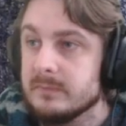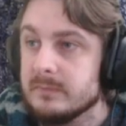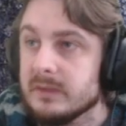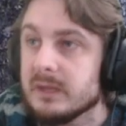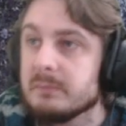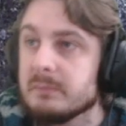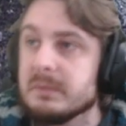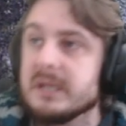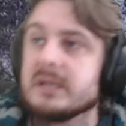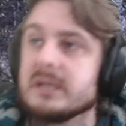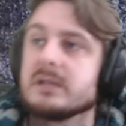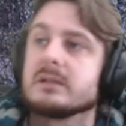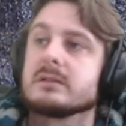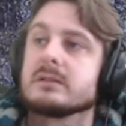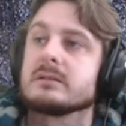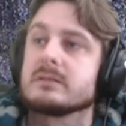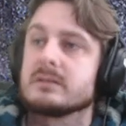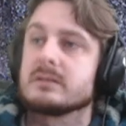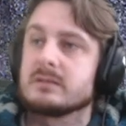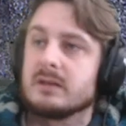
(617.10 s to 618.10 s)

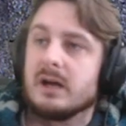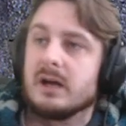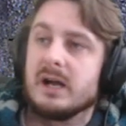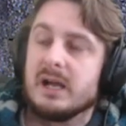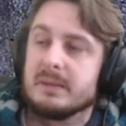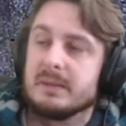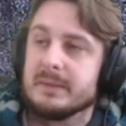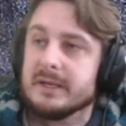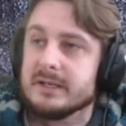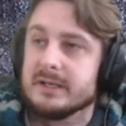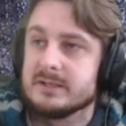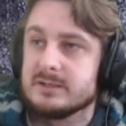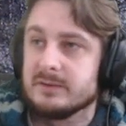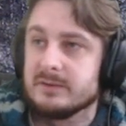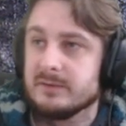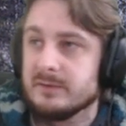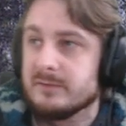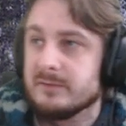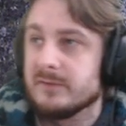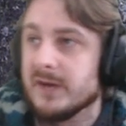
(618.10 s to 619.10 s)
Minions, I managed to
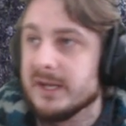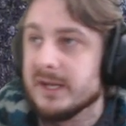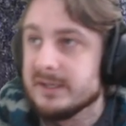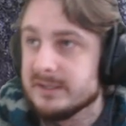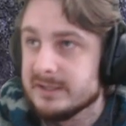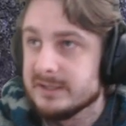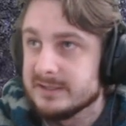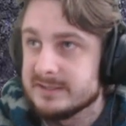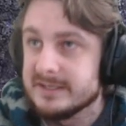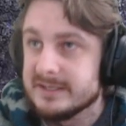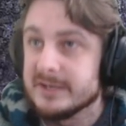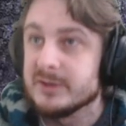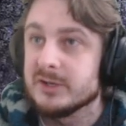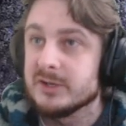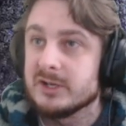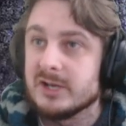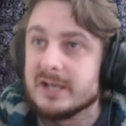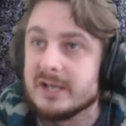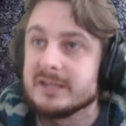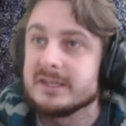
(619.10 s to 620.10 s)
find a secret
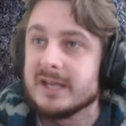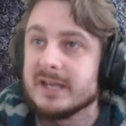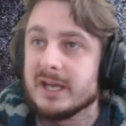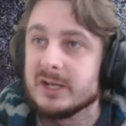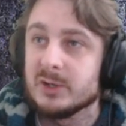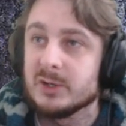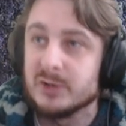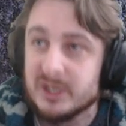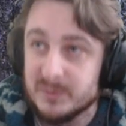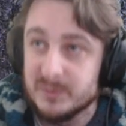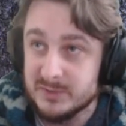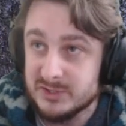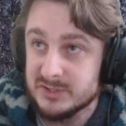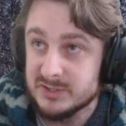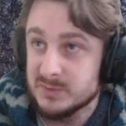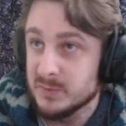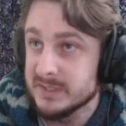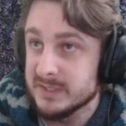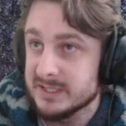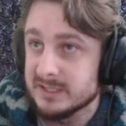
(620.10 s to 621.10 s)
9th category, which
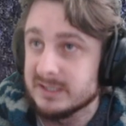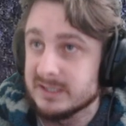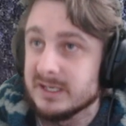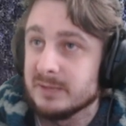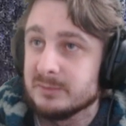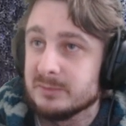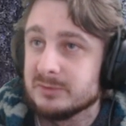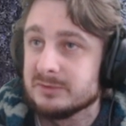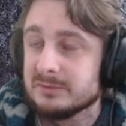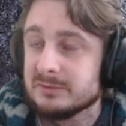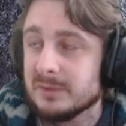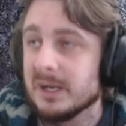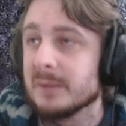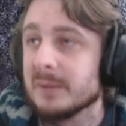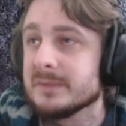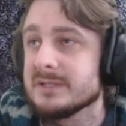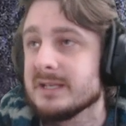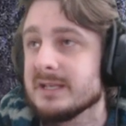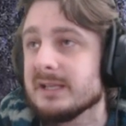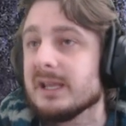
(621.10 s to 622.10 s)
is wizard, and we'll come
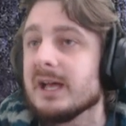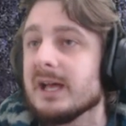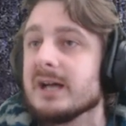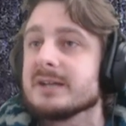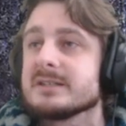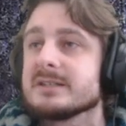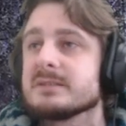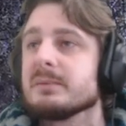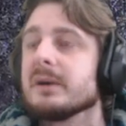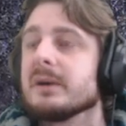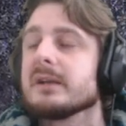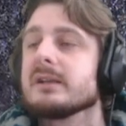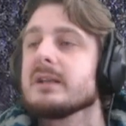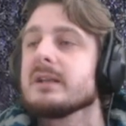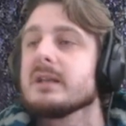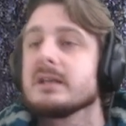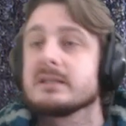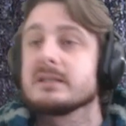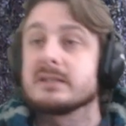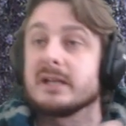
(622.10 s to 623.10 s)
to that last. But
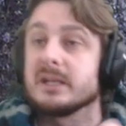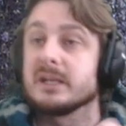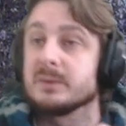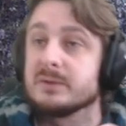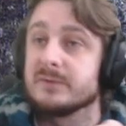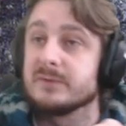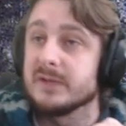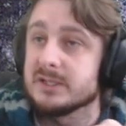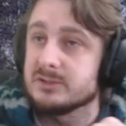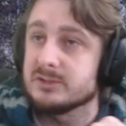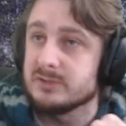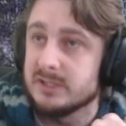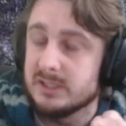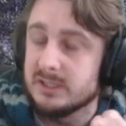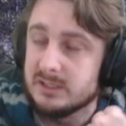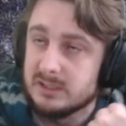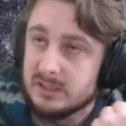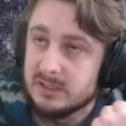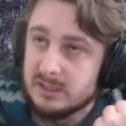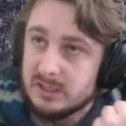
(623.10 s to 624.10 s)
starting with
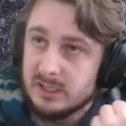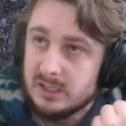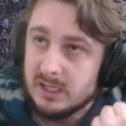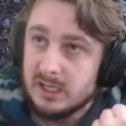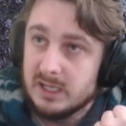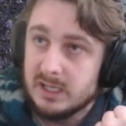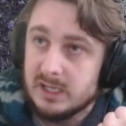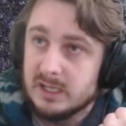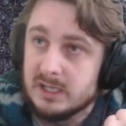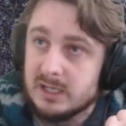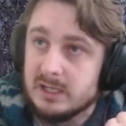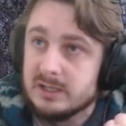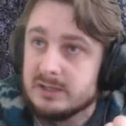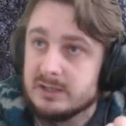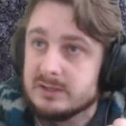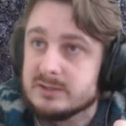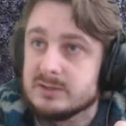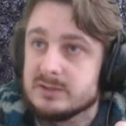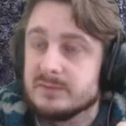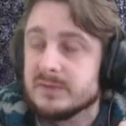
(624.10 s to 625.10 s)
victory,
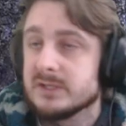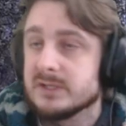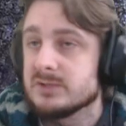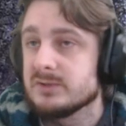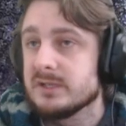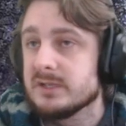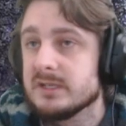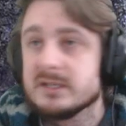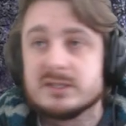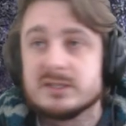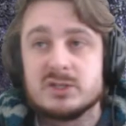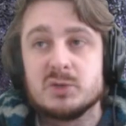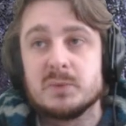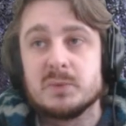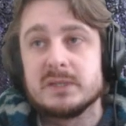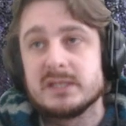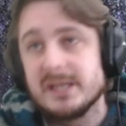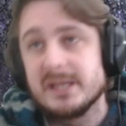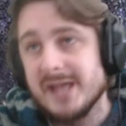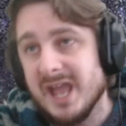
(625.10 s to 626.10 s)
so victory is you
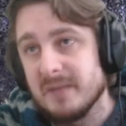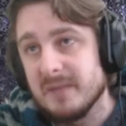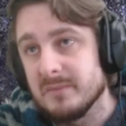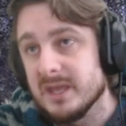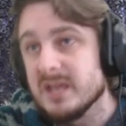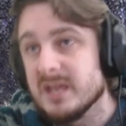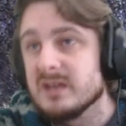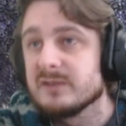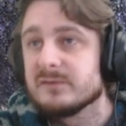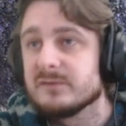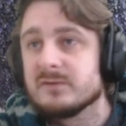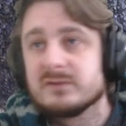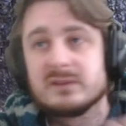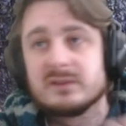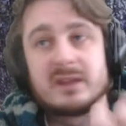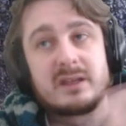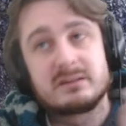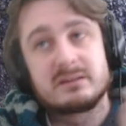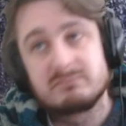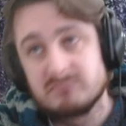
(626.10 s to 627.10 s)
win the game if,
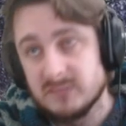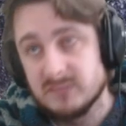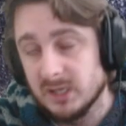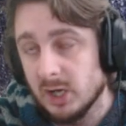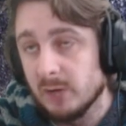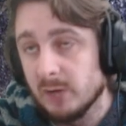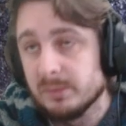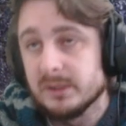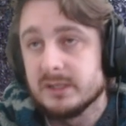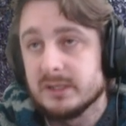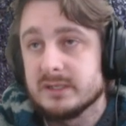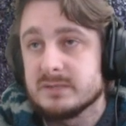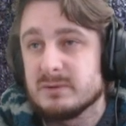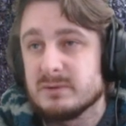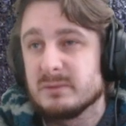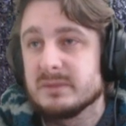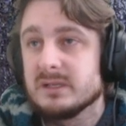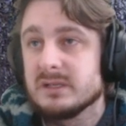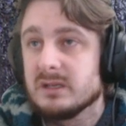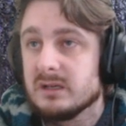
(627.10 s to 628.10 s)
like the goblin is
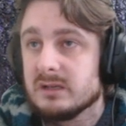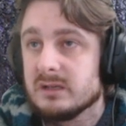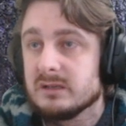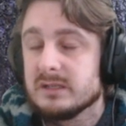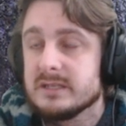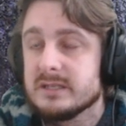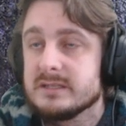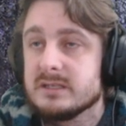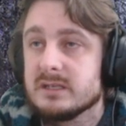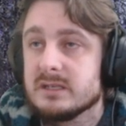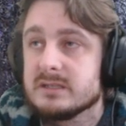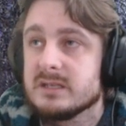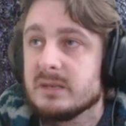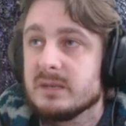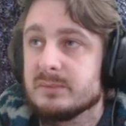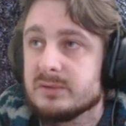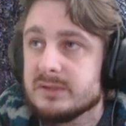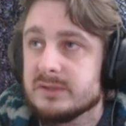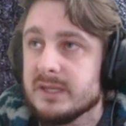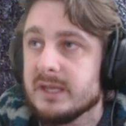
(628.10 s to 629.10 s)
probably an easy
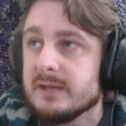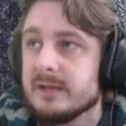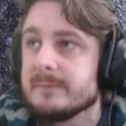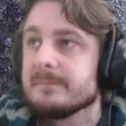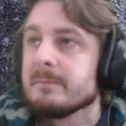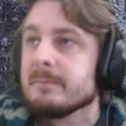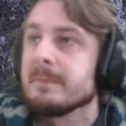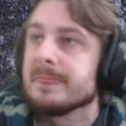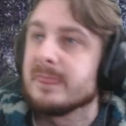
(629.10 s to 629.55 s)
example there.